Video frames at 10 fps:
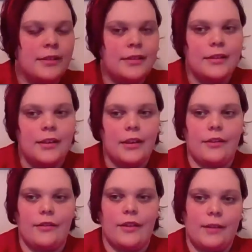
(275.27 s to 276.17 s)
Okay.
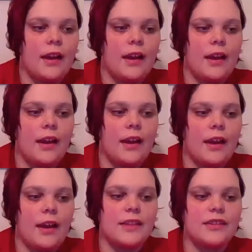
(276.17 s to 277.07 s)
As a
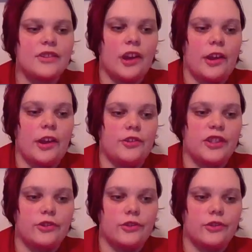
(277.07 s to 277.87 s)
child, Jessica Drew